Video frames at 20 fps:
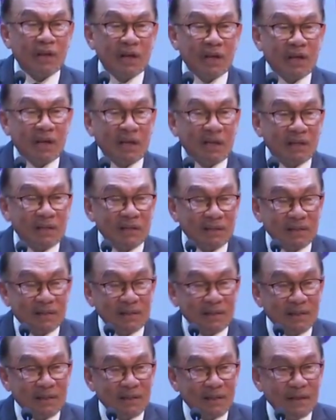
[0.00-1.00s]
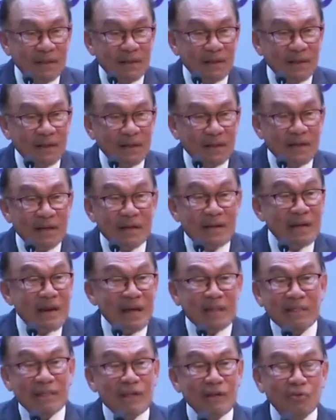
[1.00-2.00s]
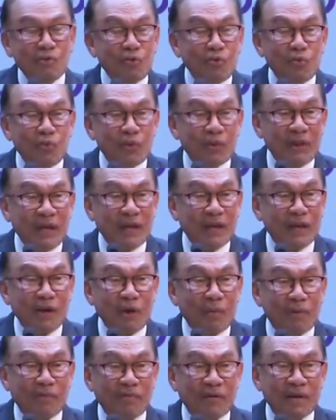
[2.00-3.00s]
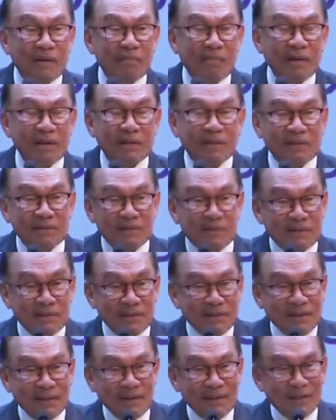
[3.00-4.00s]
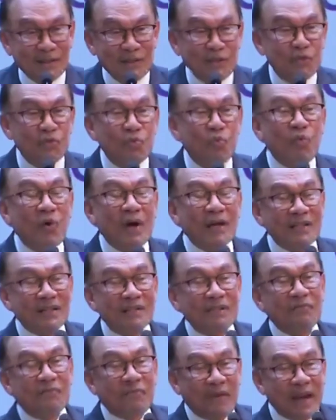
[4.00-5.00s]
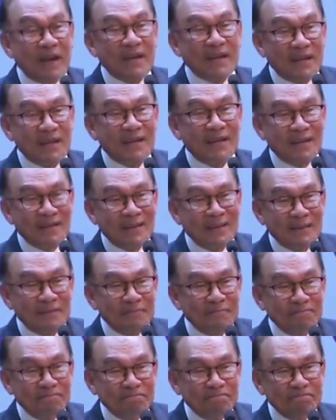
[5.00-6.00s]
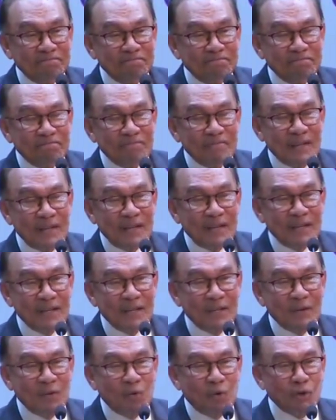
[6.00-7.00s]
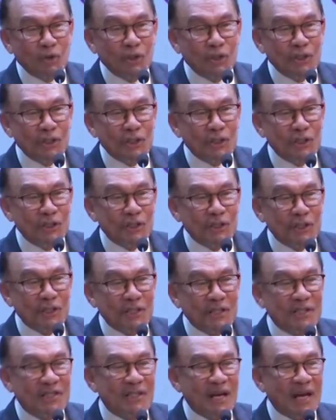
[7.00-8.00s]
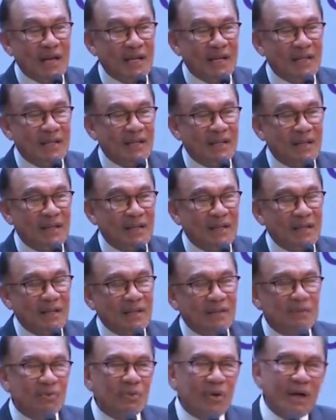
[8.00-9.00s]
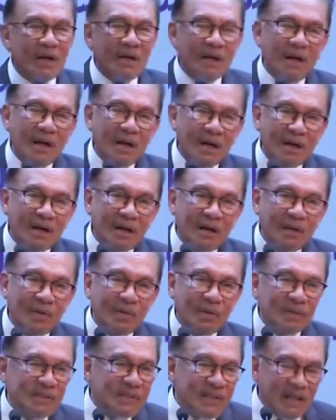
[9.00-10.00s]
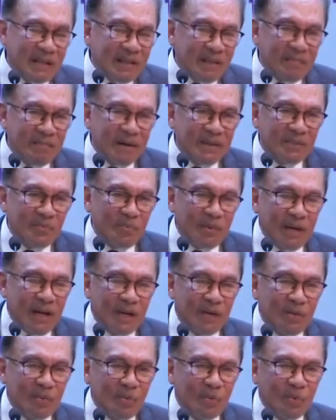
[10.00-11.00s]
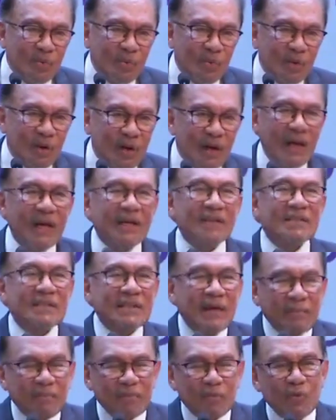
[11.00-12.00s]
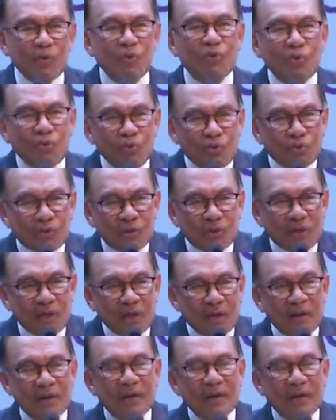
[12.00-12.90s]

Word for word: the ringgit. Nothing to do with economic fundamentals, just what Fed in Washington, D.C. decide. So I, there's nothing much we can do except to use